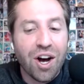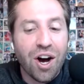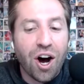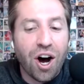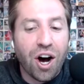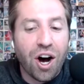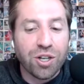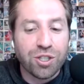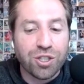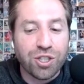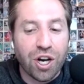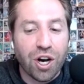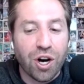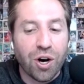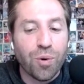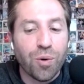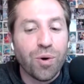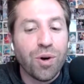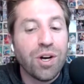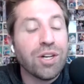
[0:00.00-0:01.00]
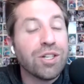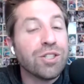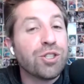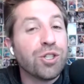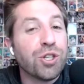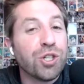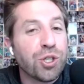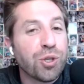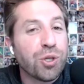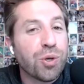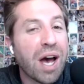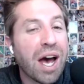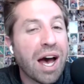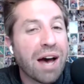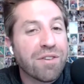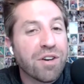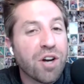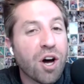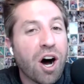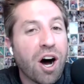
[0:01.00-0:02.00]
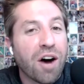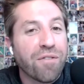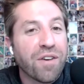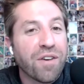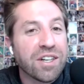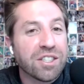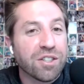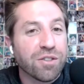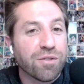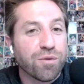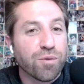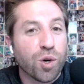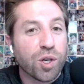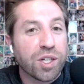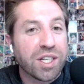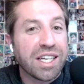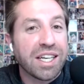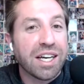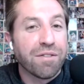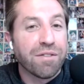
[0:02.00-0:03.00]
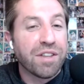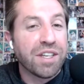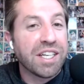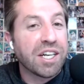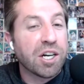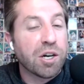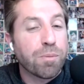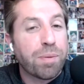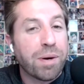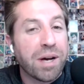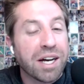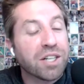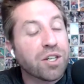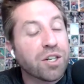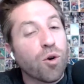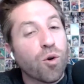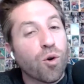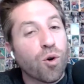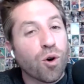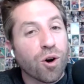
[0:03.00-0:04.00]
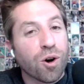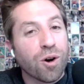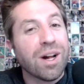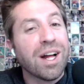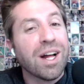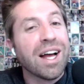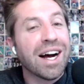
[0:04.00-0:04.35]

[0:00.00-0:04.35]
Also, do you have an offensive rookie of the year pick or